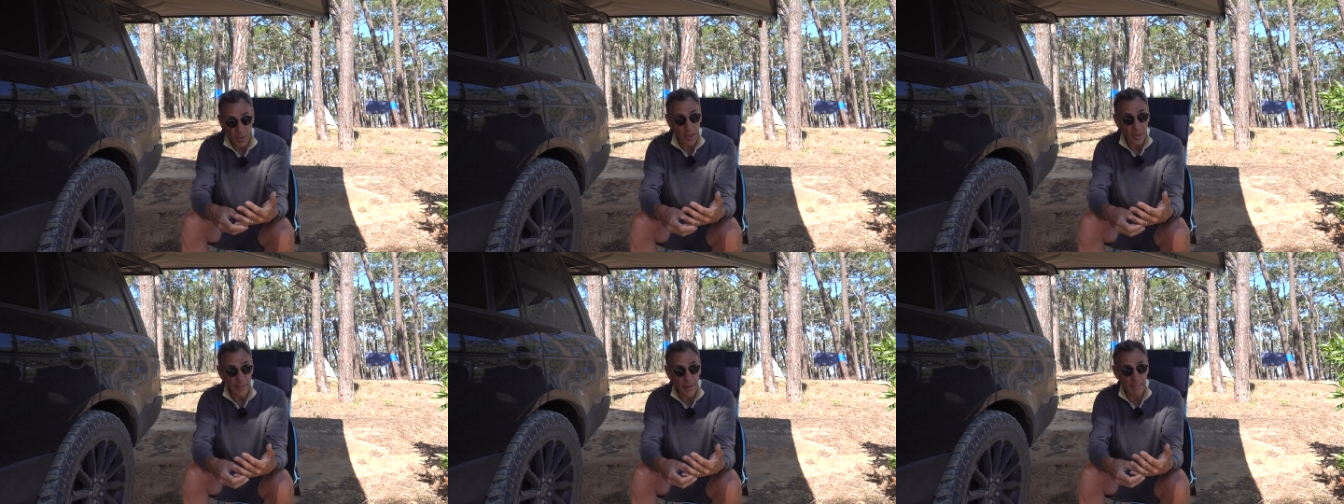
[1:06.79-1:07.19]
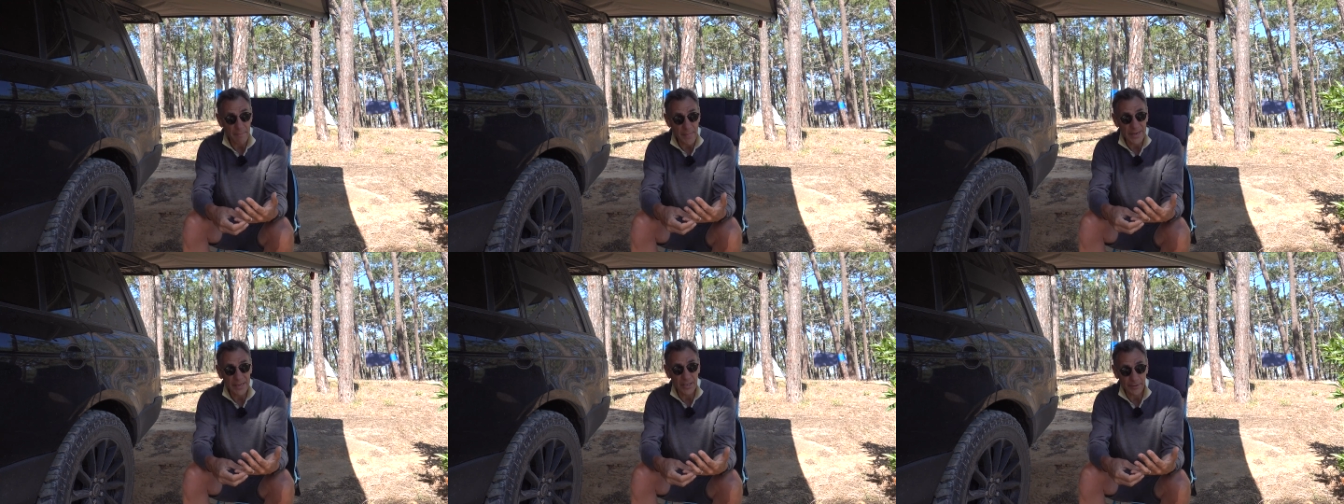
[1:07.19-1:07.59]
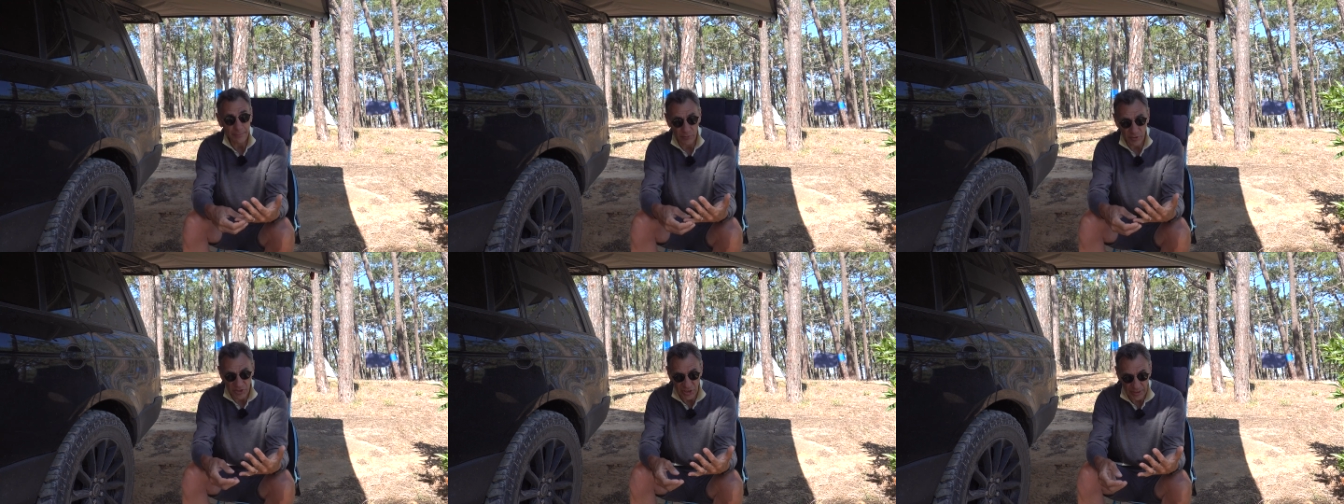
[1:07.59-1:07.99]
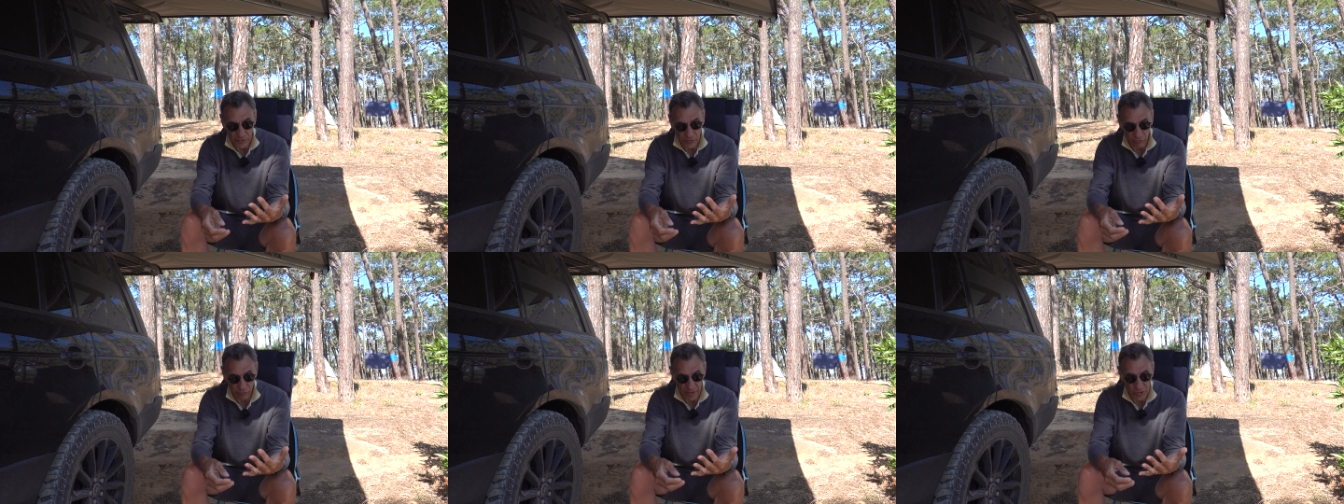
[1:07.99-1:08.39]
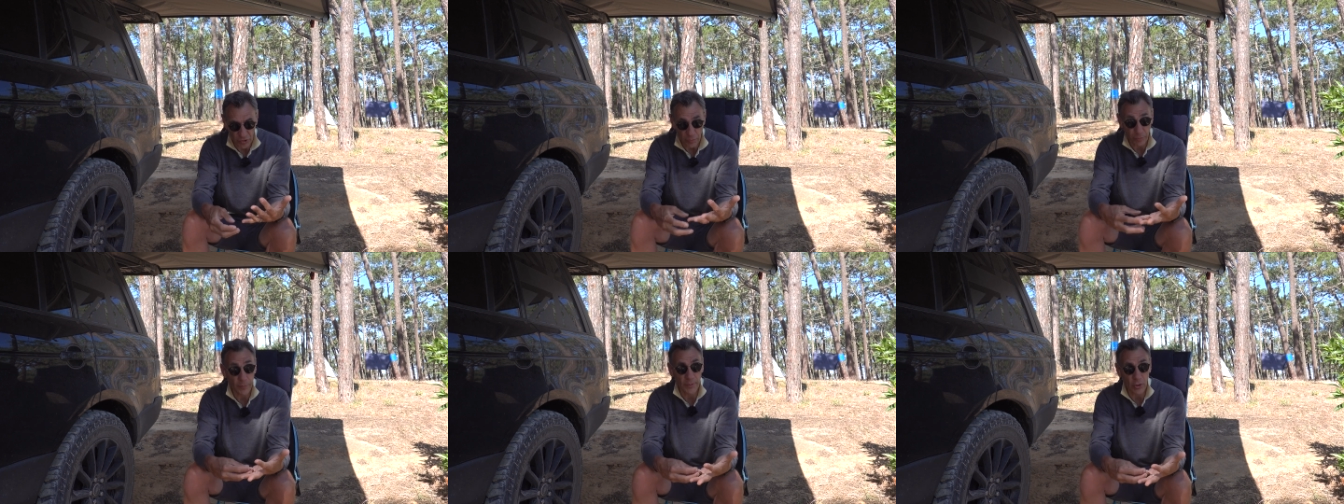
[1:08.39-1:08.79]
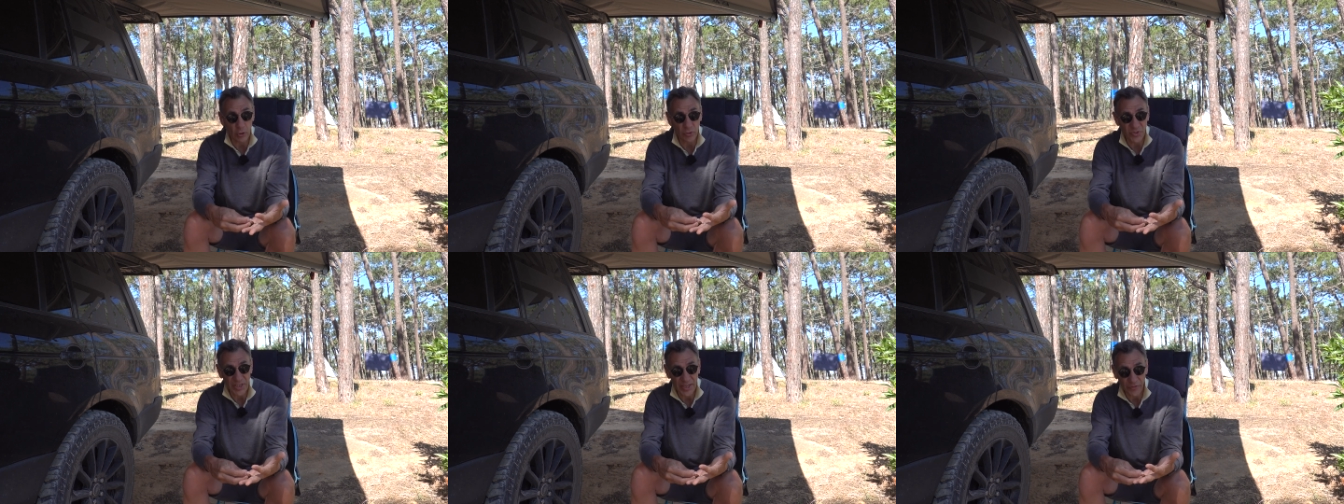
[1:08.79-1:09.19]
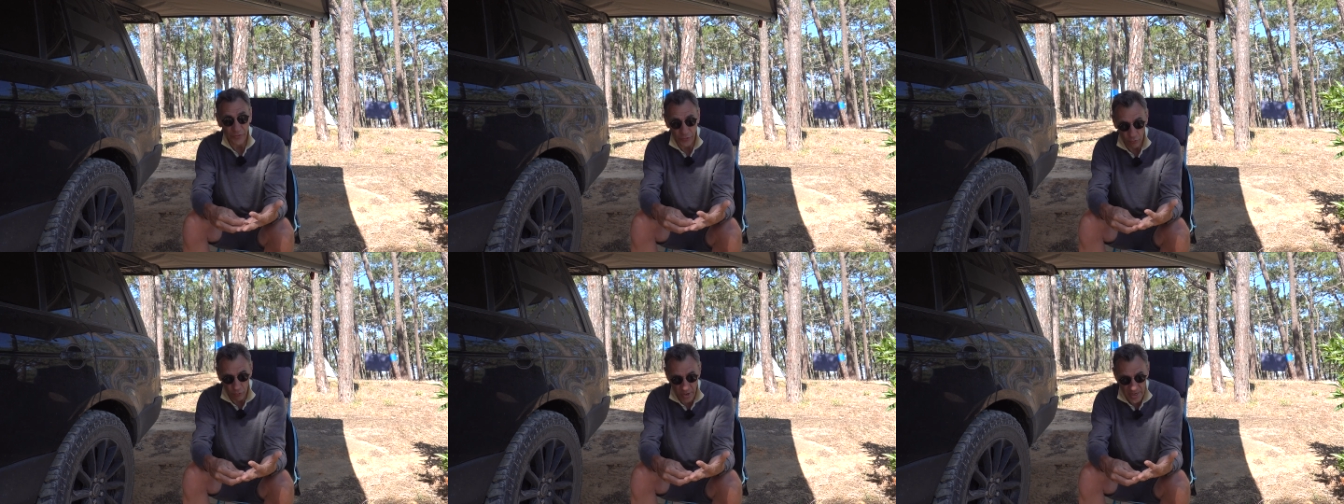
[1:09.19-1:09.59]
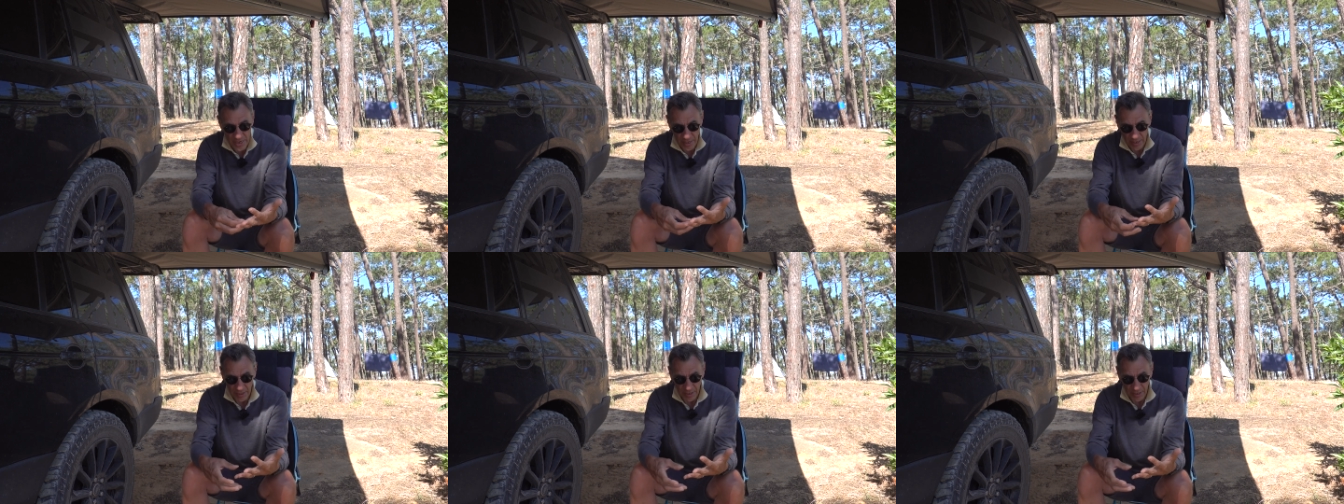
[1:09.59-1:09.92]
and I've had many different tents ranging from an Oz Tent 3